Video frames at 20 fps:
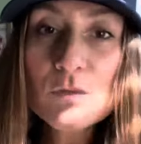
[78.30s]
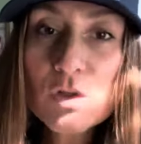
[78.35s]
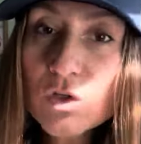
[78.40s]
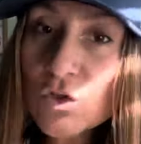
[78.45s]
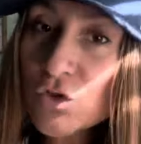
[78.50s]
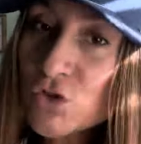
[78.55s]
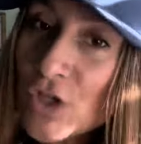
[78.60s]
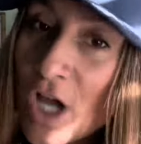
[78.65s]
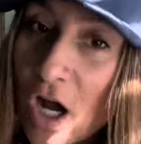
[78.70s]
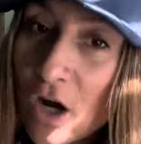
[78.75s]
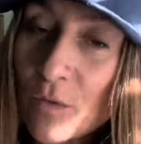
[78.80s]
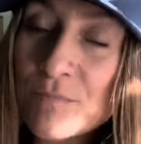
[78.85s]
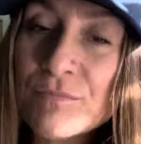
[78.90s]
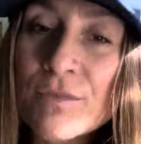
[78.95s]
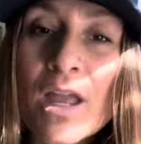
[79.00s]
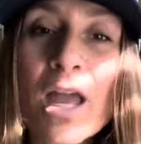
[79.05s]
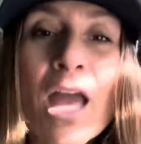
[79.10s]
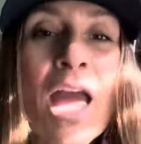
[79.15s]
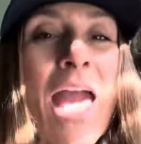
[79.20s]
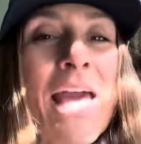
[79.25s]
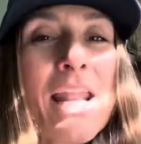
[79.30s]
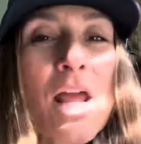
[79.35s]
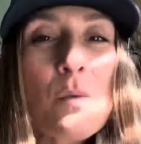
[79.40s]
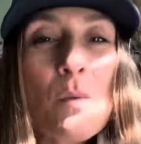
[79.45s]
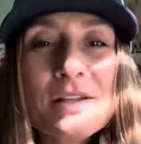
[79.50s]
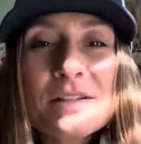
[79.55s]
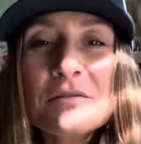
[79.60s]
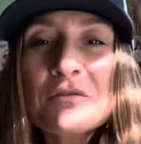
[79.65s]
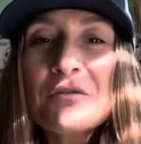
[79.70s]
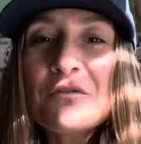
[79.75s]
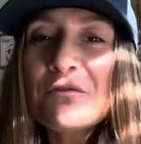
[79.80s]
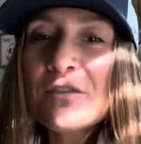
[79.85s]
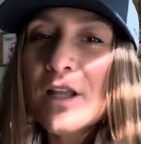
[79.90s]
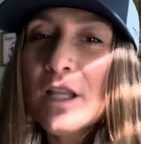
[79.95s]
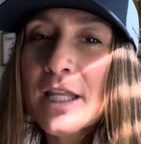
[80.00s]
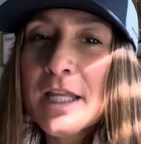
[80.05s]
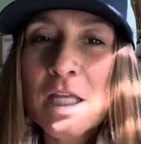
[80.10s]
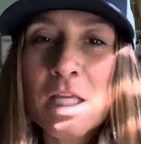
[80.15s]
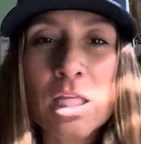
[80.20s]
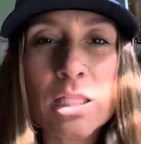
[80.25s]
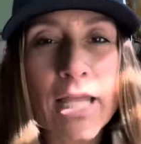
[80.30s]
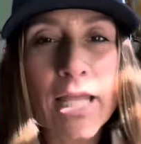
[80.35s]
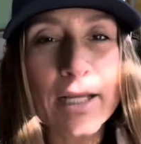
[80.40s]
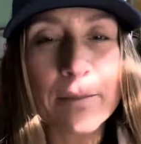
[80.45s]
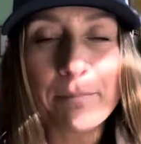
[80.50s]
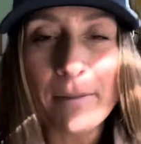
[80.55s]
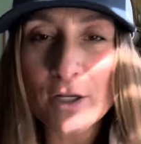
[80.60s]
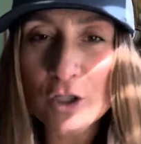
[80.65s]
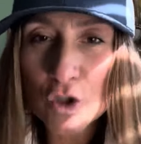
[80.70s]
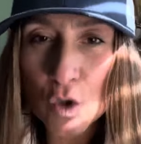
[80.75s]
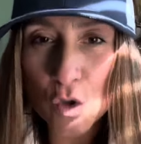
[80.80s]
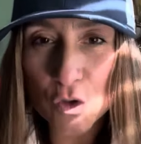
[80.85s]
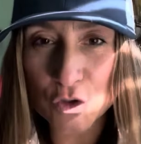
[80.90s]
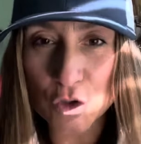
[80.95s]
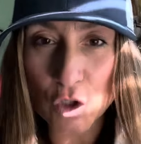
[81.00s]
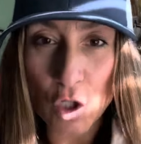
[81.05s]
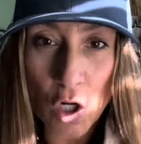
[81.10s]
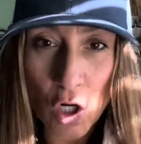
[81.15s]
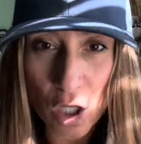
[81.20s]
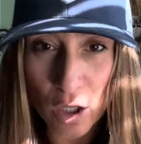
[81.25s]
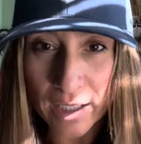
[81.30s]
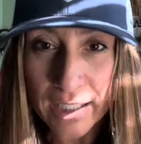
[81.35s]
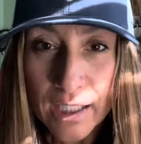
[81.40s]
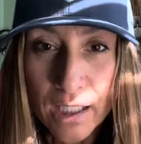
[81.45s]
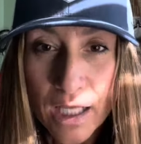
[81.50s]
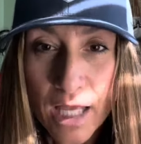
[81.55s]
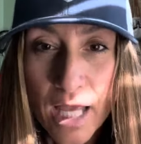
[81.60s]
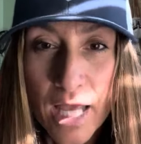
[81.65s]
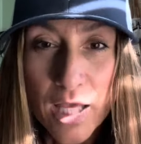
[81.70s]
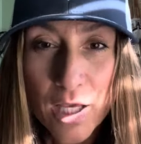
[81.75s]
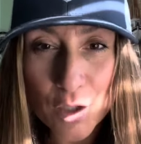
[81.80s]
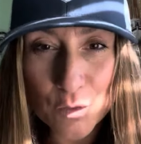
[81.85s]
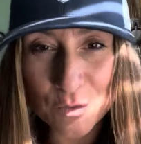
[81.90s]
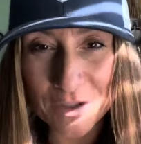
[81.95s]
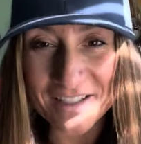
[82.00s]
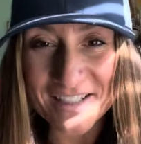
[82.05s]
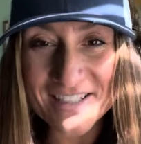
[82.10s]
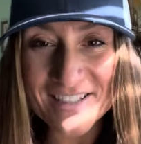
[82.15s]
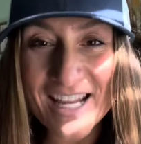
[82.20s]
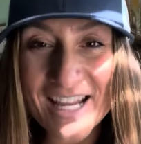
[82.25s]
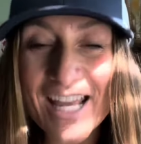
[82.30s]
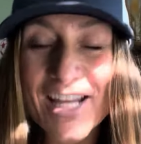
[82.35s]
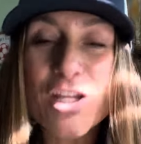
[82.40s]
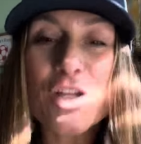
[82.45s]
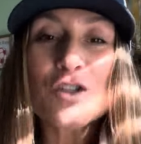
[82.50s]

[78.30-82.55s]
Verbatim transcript: So, and I wasn't feeling like my soul's calling in real estate.